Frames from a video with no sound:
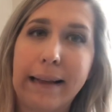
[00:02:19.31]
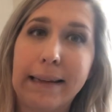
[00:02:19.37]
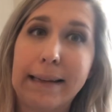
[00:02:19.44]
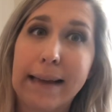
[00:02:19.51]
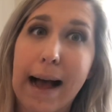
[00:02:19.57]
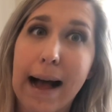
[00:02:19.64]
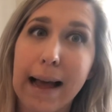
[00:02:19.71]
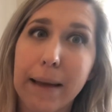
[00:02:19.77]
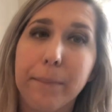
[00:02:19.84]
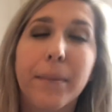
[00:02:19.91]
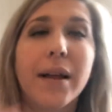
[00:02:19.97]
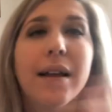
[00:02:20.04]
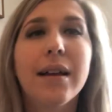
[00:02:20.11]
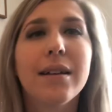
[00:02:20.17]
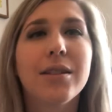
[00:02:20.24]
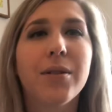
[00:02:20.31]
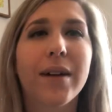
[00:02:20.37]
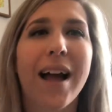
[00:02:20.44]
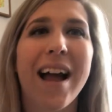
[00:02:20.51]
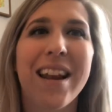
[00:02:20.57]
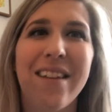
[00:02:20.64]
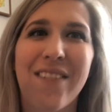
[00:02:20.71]
dime. So it
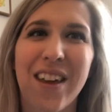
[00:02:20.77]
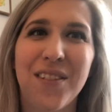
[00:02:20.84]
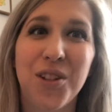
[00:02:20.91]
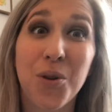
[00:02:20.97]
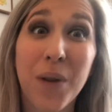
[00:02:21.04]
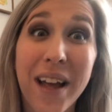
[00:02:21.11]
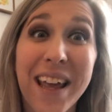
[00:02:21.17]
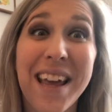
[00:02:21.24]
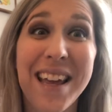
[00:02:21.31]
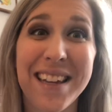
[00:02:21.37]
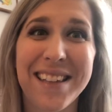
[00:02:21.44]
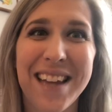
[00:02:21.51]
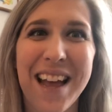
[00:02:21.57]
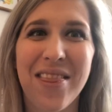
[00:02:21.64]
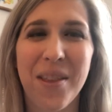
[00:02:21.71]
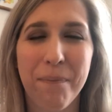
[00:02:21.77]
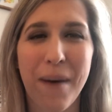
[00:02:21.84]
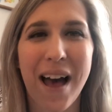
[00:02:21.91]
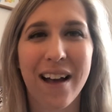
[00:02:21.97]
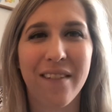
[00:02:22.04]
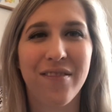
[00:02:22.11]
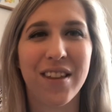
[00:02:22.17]
kind of gives you a hint at the
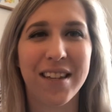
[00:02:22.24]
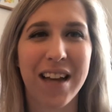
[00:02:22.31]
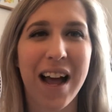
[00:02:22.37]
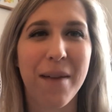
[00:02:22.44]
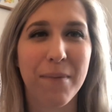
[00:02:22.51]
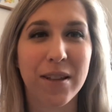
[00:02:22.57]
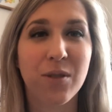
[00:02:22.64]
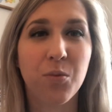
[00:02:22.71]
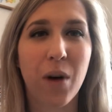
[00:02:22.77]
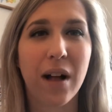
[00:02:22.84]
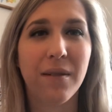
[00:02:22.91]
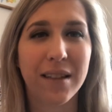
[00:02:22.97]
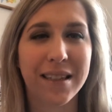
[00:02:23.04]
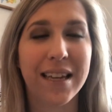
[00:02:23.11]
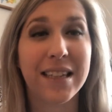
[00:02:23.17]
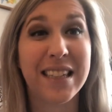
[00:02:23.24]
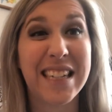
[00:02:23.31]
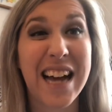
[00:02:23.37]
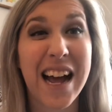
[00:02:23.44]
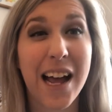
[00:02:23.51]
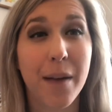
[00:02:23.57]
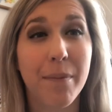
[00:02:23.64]
back of the dime as well. It says
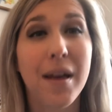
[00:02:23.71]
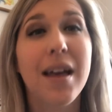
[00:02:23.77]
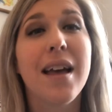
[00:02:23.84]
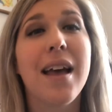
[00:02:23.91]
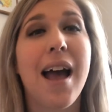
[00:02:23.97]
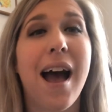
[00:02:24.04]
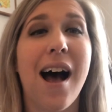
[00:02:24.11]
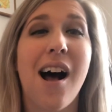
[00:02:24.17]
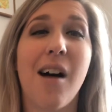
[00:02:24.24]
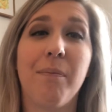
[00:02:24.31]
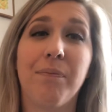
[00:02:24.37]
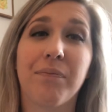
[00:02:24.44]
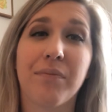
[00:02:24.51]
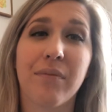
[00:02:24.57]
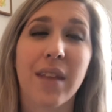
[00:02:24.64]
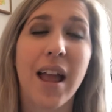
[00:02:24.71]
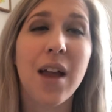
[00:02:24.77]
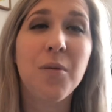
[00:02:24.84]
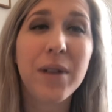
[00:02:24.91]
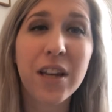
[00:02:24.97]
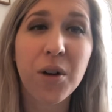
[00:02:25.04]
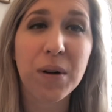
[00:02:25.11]
dime, and
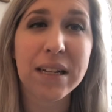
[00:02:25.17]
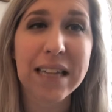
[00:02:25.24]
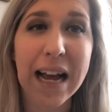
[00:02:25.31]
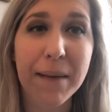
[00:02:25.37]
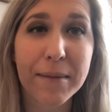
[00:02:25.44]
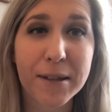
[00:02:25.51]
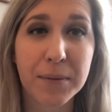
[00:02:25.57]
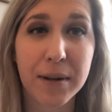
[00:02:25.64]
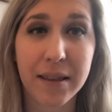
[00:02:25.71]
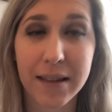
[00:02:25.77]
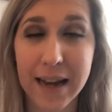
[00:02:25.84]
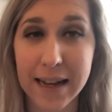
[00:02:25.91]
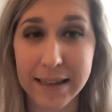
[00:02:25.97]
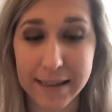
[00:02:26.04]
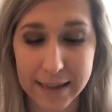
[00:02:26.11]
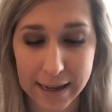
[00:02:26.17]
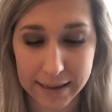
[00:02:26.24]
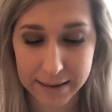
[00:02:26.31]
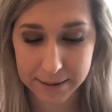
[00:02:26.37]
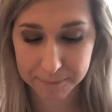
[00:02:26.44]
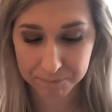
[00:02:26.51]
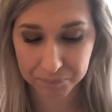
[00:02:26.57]
we know a dime is worth 10
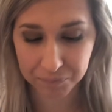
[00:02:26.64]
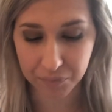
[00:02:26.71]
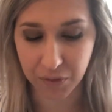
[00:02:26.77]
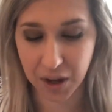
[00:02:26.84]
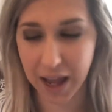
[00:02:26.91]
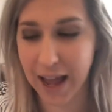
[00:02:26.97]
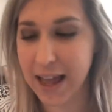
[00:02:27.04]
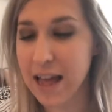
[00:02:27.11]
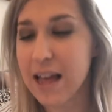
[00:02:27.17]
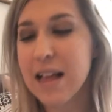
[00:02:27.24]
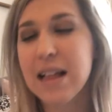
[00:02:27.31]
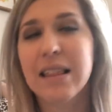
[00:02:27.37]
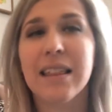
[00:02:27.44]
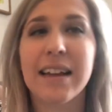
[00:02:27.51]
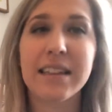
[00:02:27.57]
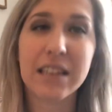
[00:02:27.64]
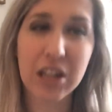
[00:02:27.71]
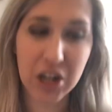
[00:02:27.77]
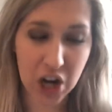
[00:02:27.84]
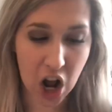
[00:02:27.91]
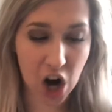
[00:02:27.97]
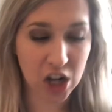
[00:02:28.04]
cents. Okay, let's
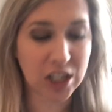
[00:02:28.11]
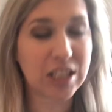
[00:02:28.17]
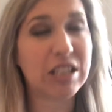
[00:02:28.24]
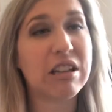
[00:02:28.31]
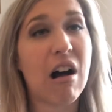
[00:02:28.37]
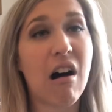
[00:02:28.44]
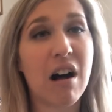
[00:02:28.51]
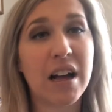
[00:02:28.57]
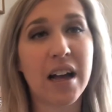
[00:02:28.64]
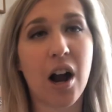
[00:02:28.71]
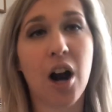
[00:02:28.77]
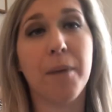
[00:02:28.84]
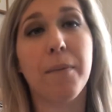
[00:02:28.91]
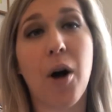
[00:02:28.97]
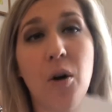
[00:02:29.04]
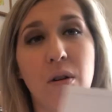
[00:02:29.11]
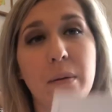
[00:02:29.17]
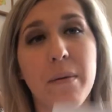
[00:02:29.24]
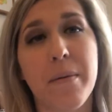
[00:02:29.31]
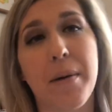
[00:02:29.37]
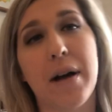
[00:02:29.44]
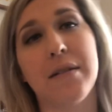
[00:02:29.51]
learn our
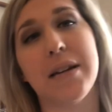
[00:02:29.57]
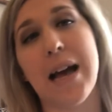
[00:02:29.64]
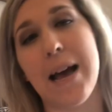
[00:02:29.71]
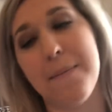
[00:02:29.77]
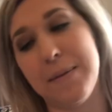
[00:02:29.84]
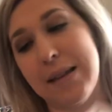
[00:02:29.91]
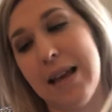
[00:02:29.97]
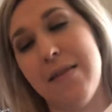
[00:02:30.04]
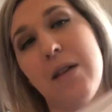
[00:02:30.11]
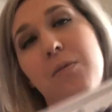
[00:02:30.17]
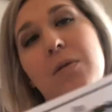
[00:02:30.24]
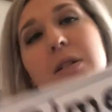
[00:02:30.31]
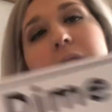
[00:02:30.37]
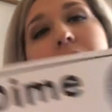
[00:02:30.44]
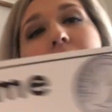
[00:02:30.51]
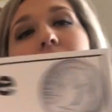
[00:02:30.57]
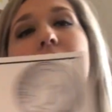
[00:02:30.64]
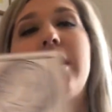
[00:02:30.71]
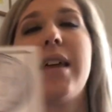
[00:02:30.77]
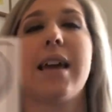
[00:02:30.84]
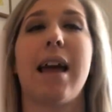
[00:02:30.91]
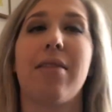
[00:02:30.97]
poem about dimes, and then we'll start
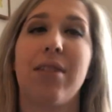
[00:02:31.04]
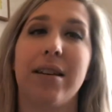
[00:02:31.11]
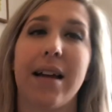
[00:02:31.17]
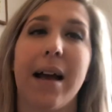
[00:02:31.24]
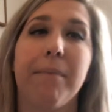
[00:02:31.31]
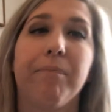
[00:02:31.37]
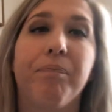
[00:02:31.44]
looking at the dime.